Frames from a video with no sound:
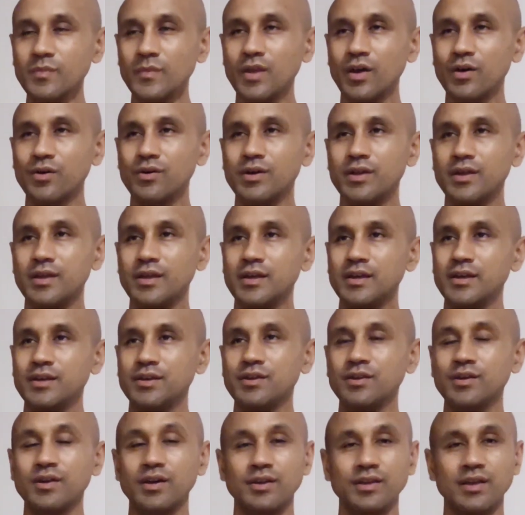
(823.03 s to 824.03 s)
Now,
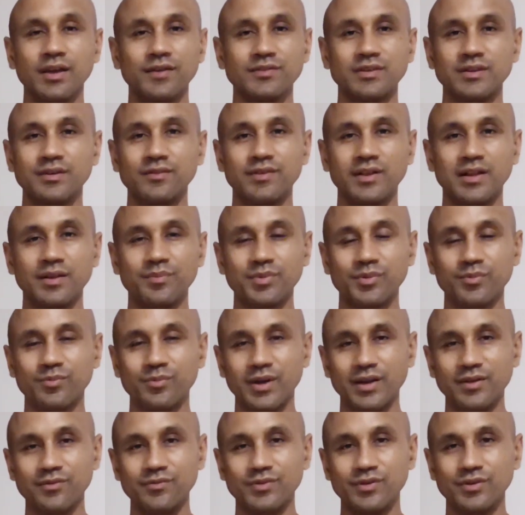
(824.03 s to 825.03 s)
you have to develop in
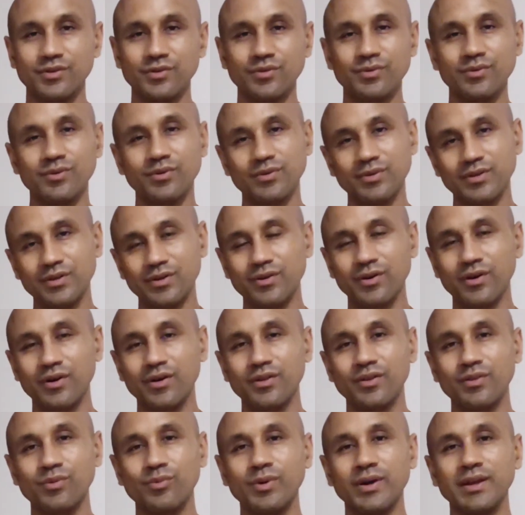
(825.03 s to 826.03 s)
right view,
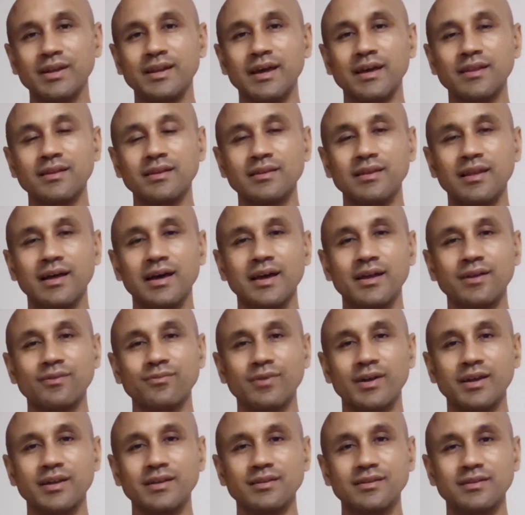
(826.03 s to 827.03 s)
all the way down the line,
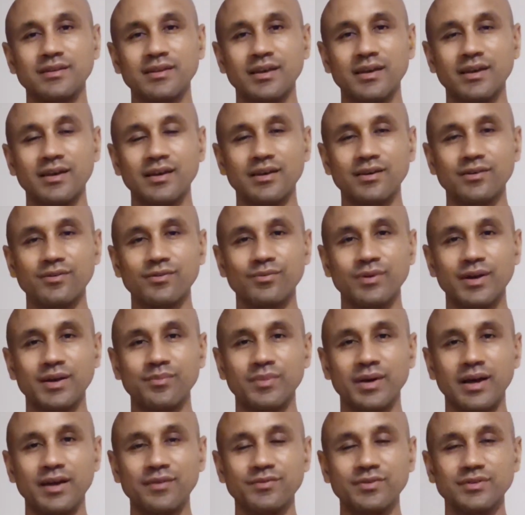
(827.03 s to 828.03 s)

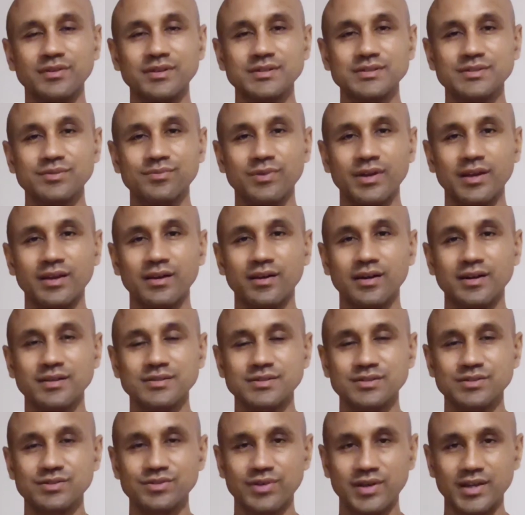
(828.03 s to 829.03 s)
right mindfulness and right
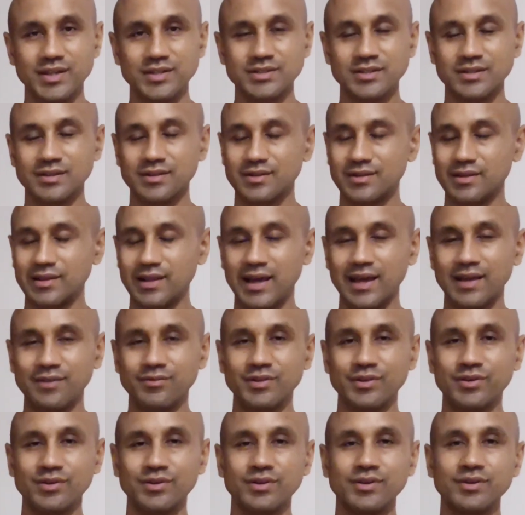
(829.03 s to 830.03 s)
concentration,
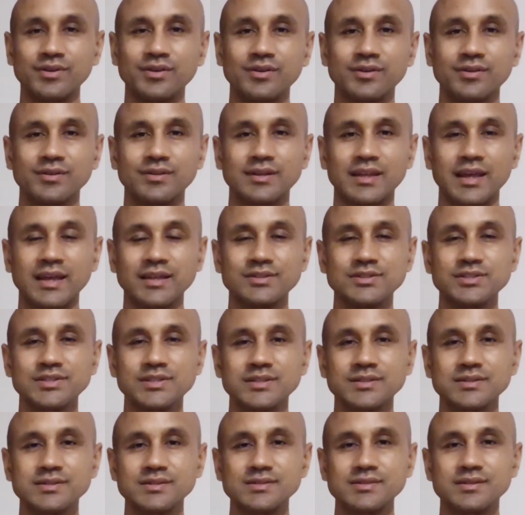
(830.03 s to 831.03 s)
livelihood, your
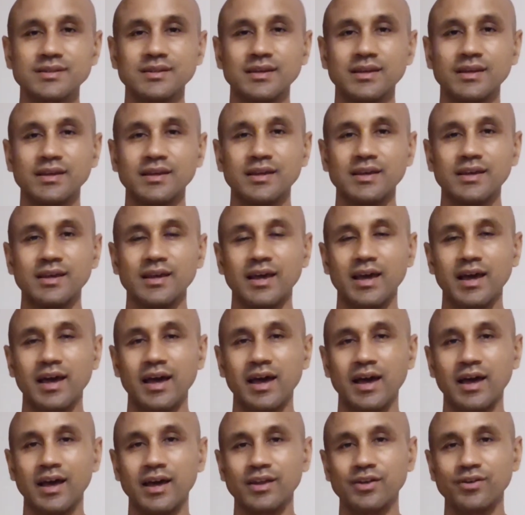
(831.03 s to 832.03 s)
intentions,
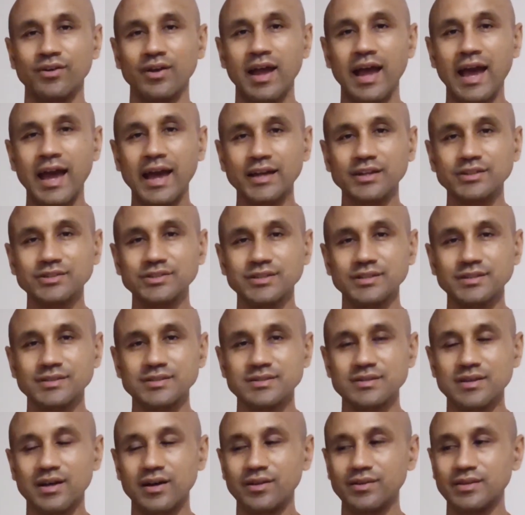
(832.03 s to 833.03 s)
your
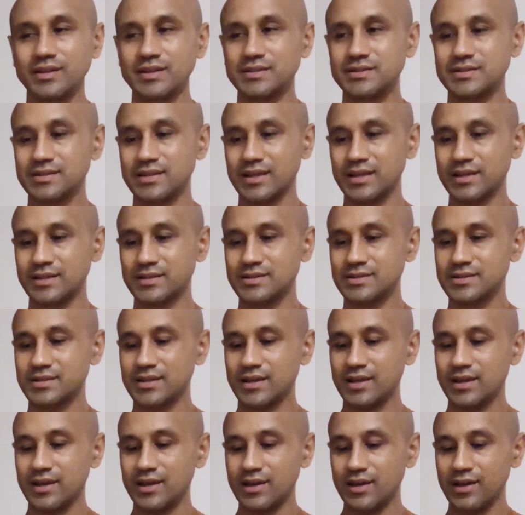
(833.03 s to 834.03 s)
actions, all these things
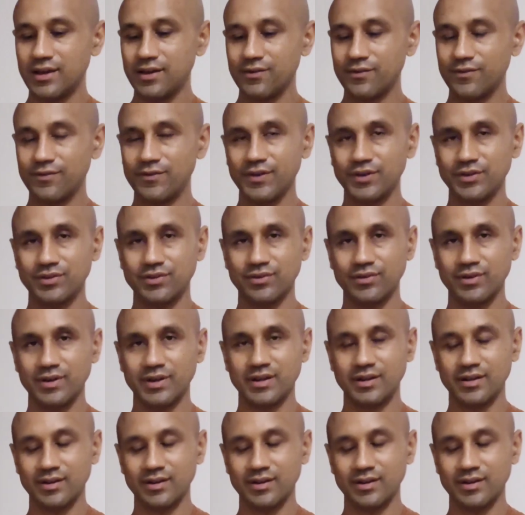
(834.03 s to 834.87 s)
figure